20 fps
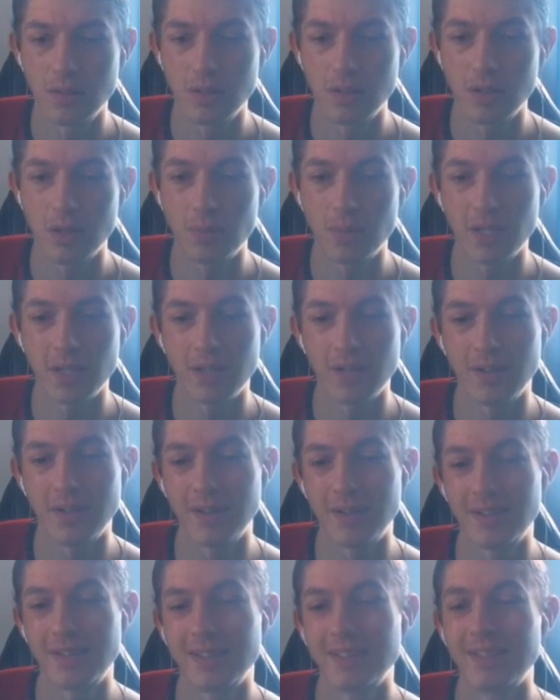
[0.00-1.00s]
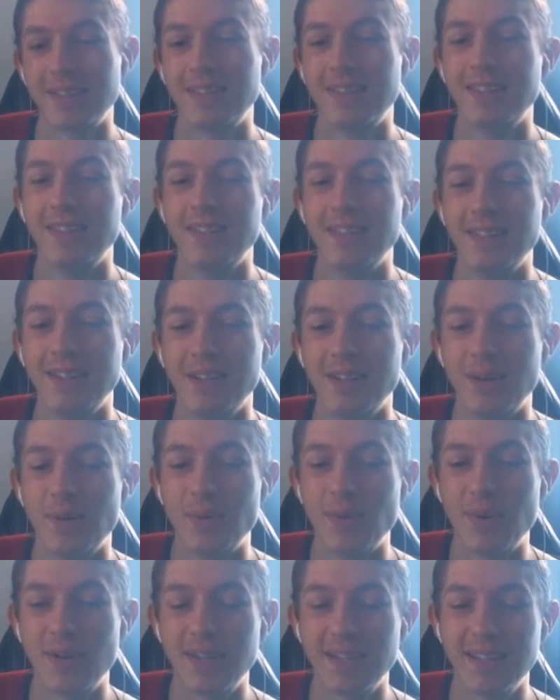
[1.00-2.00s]
Oh my god.
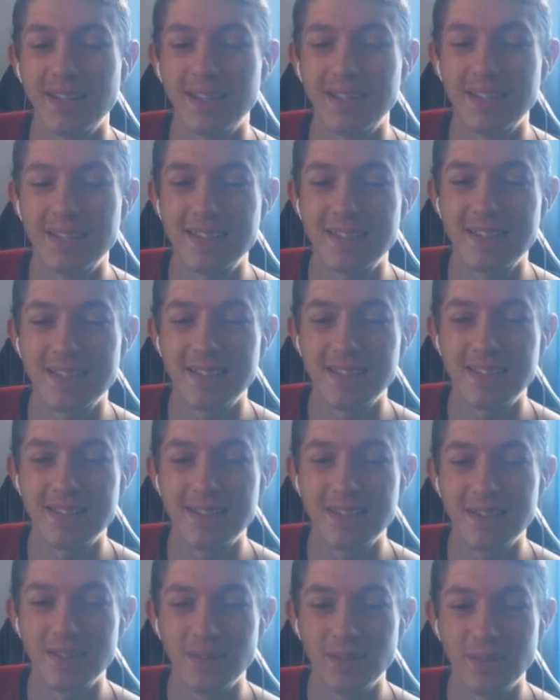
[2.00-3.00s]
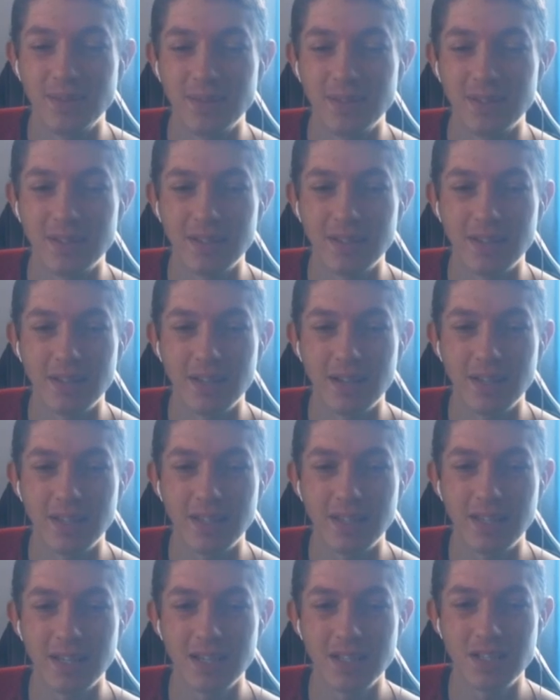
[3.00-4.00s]
What is this, dude? I
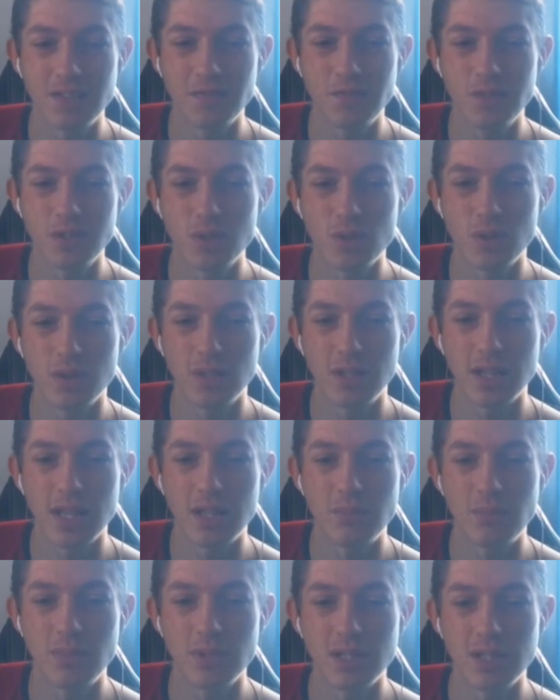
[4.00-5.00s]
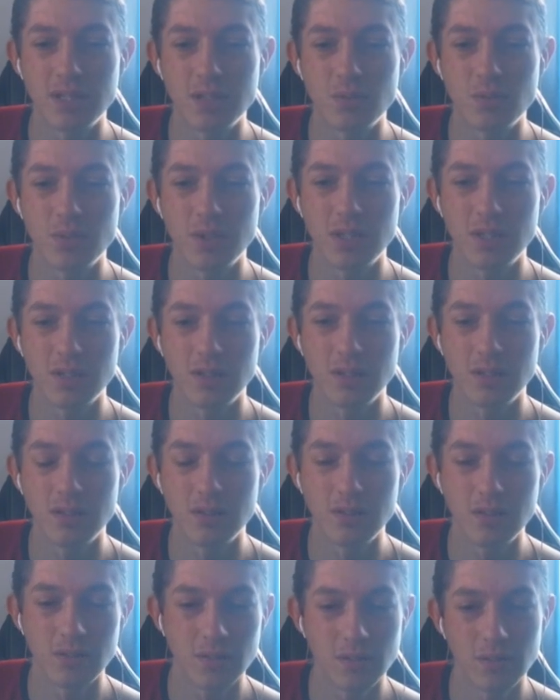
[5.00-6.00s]
guess if we draw a Glad Beast, we can
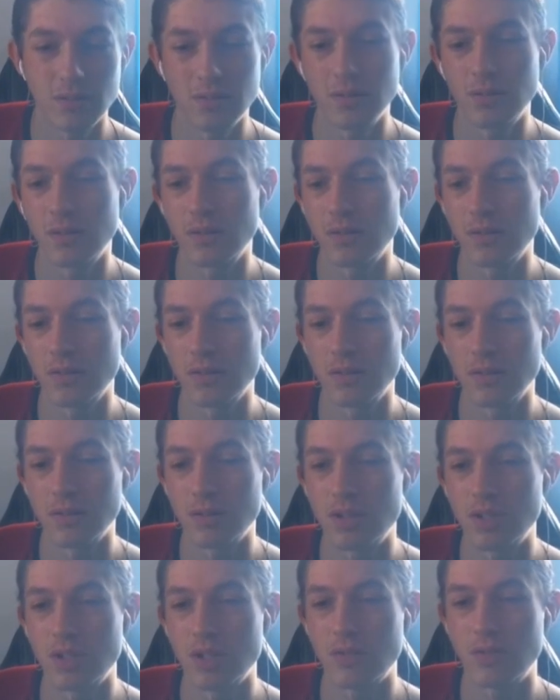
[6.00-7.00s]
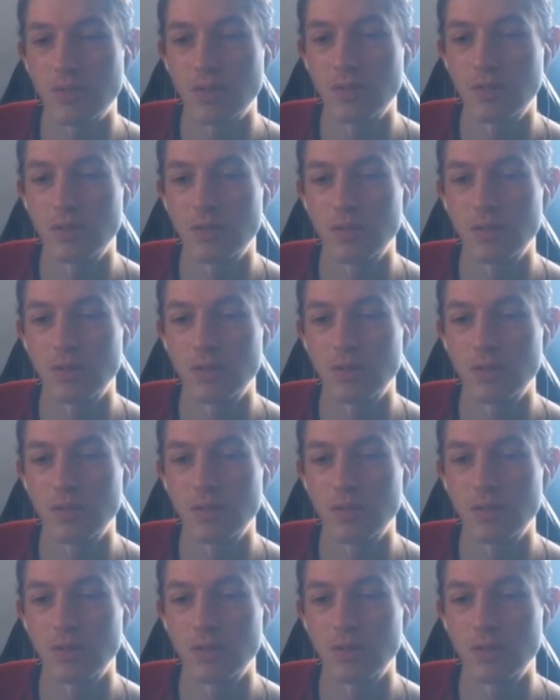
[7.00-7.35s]
shuffle.